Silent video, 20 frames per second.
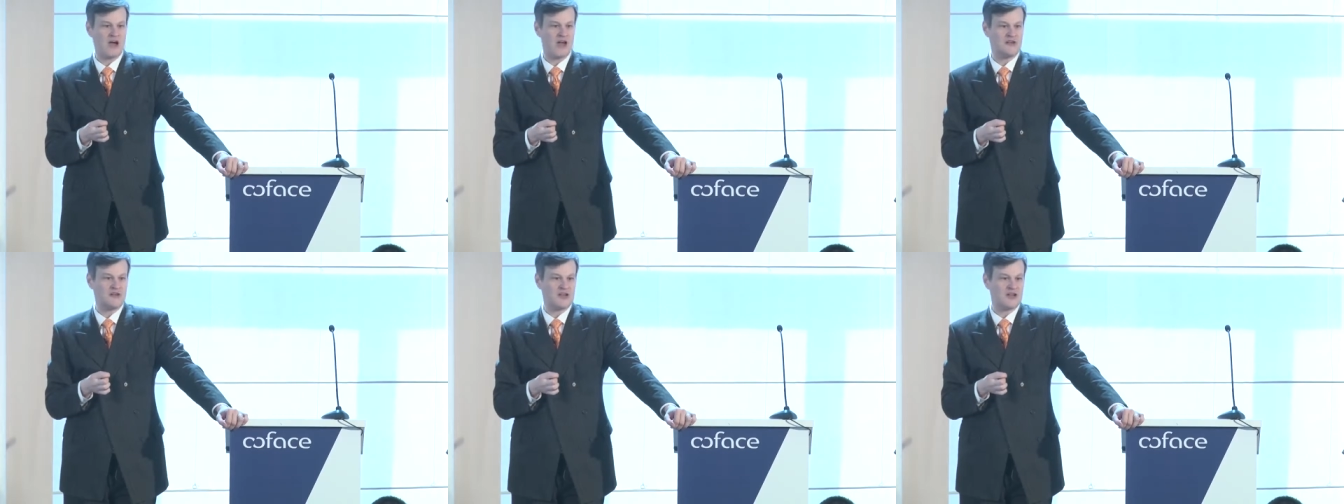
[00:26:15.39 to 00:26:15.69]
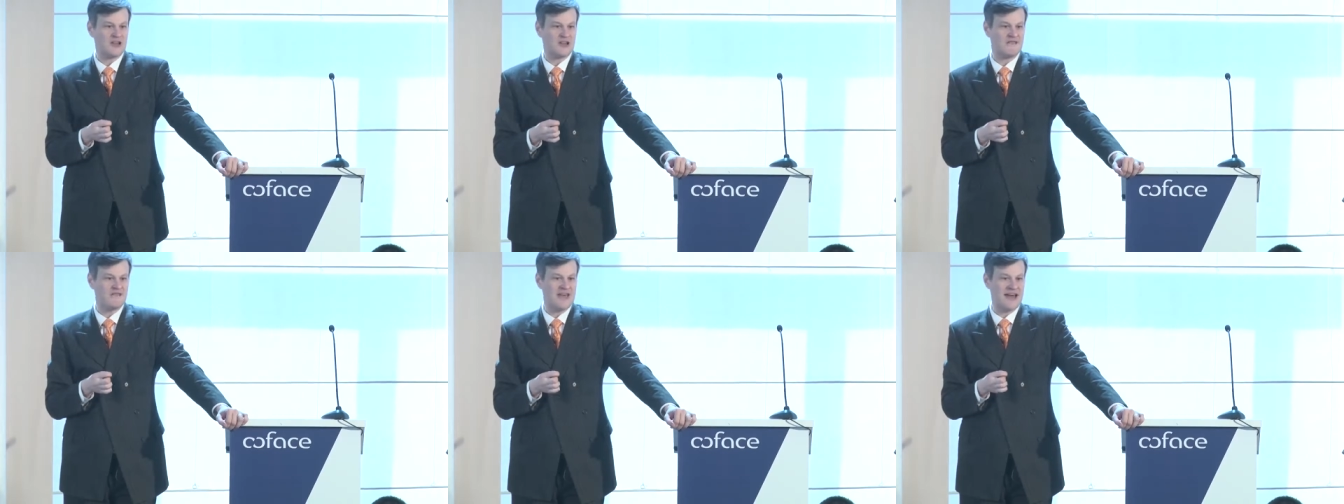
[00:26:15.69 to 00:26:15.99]

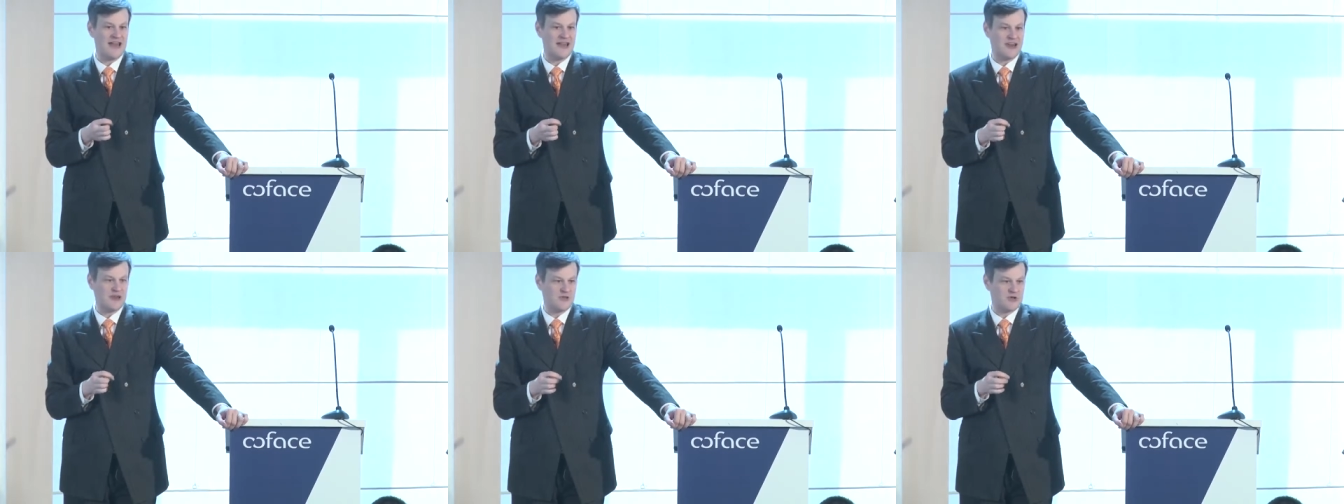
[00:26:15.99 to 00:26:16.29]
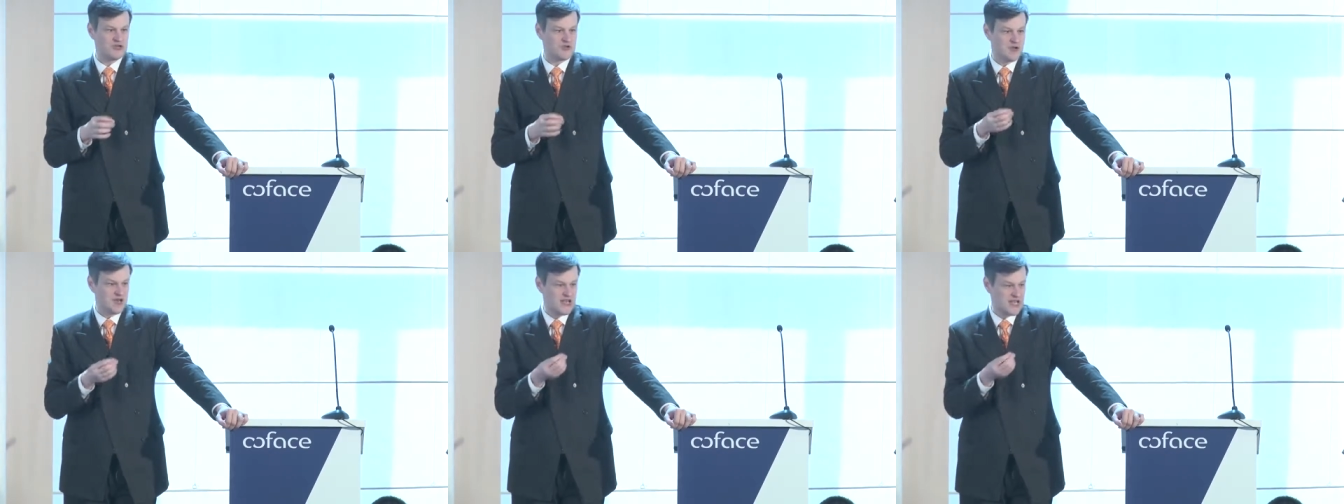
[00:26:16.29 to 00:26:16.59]
alternative data,
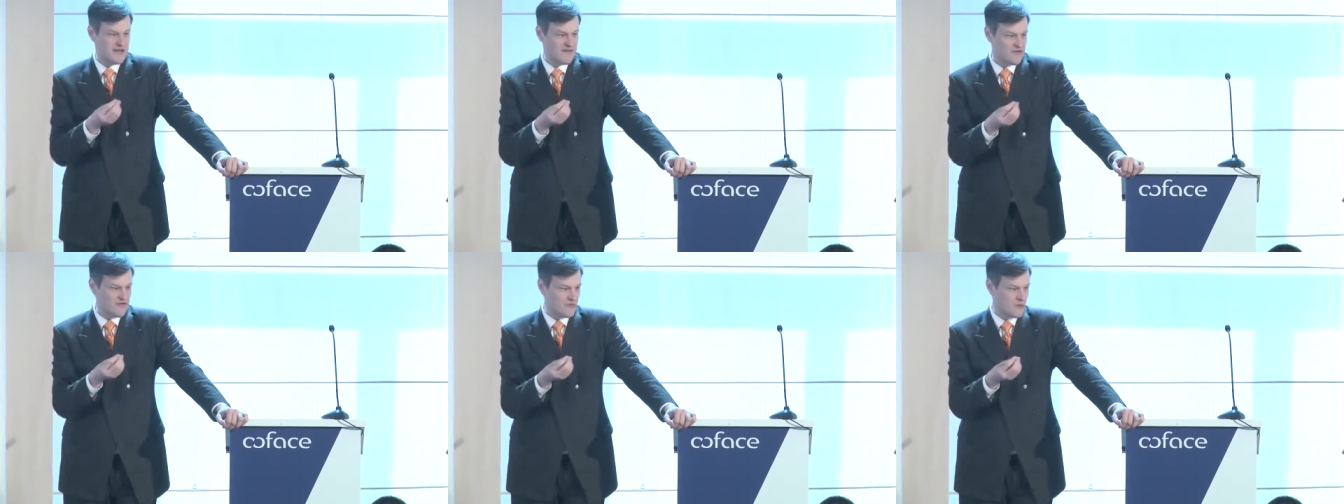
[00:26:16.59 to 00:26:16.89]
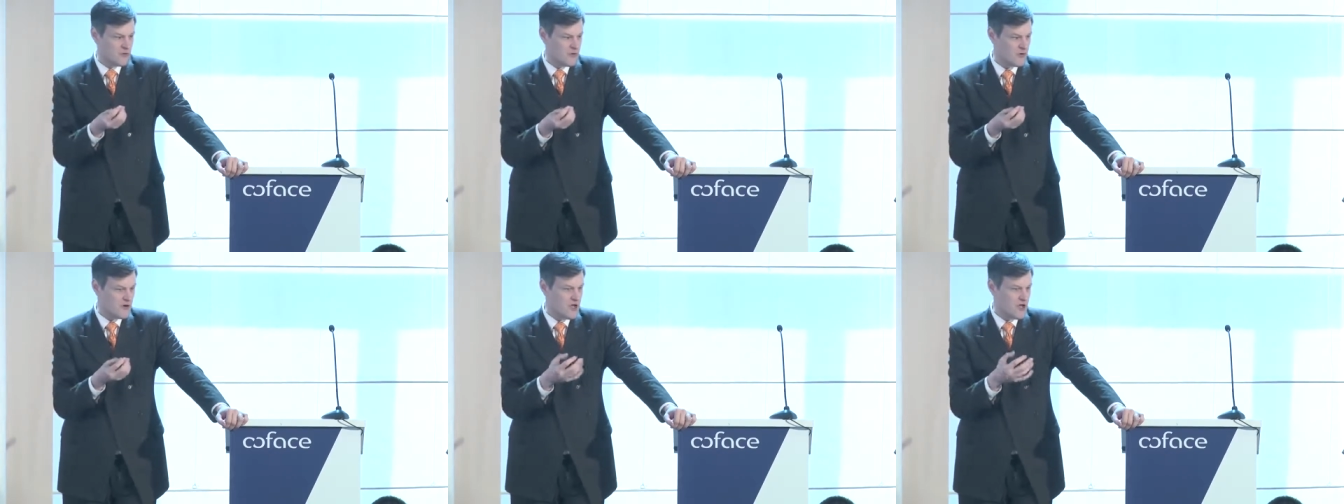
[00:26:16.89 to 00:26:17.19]
which really gives a
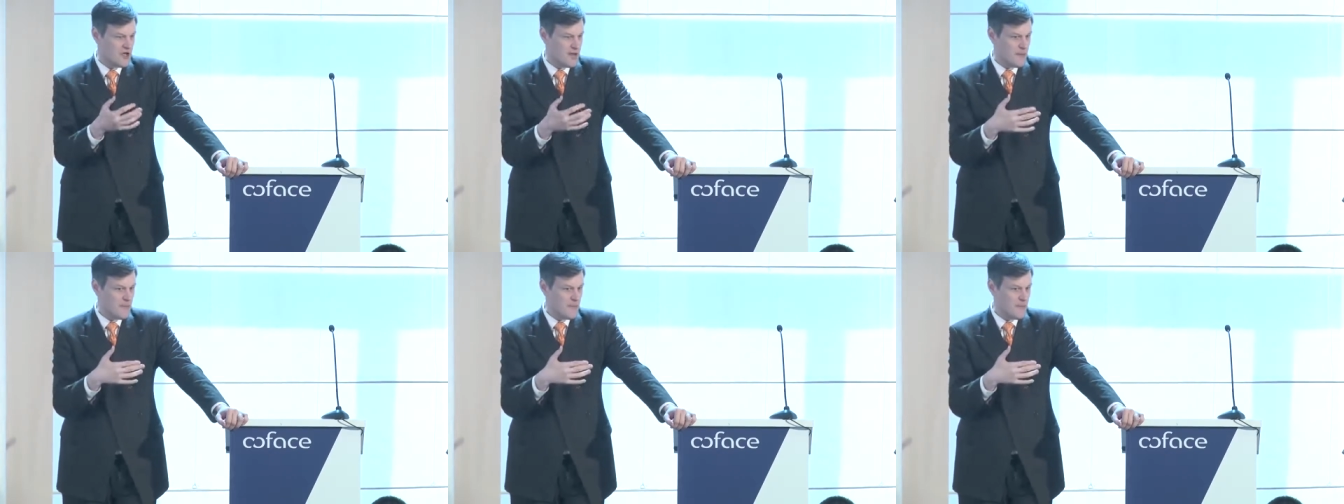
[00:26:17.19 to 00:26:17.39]
more